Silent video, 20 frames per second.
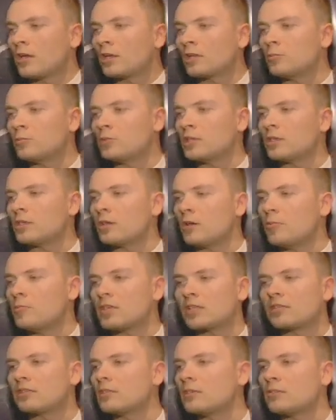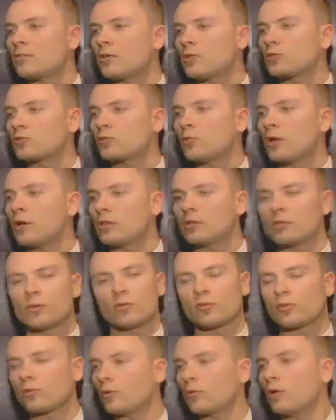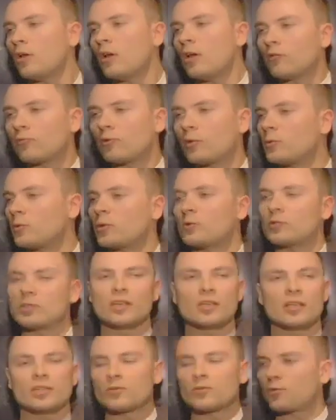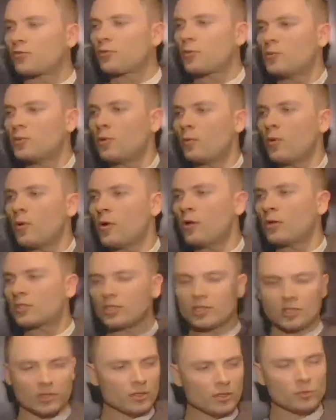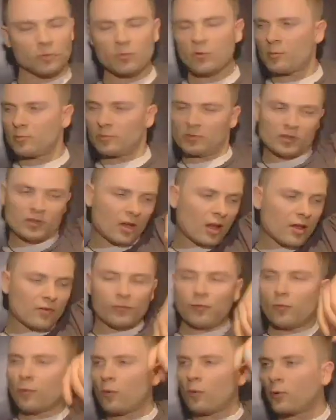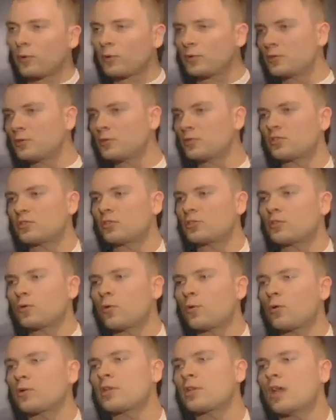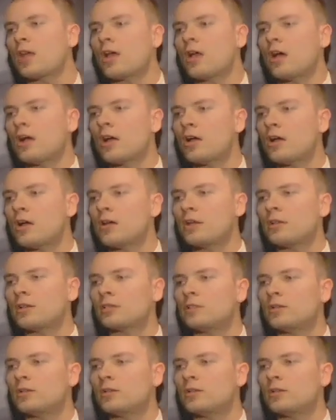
can be uh, mixed in there as well. You know, so from her knees or from the wall, she can interrupt and dive forward and use the sword uh, and,